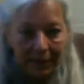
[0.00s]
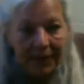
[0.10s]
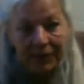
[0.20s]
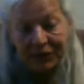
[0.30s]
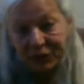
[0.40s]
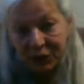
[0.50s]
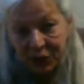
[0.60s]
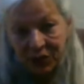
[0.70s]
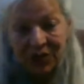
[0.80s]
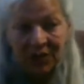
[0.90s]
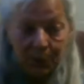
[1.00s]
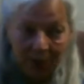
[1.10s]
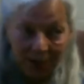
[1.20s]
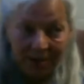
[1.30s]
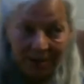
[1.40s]
There's sugars, there's
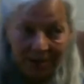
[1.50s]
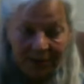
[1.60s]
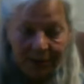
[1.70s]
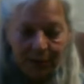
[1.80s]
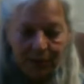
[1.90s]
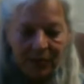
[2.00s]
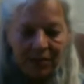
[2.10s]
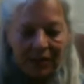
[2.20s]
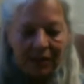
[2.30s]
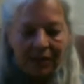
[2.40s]
processed foods,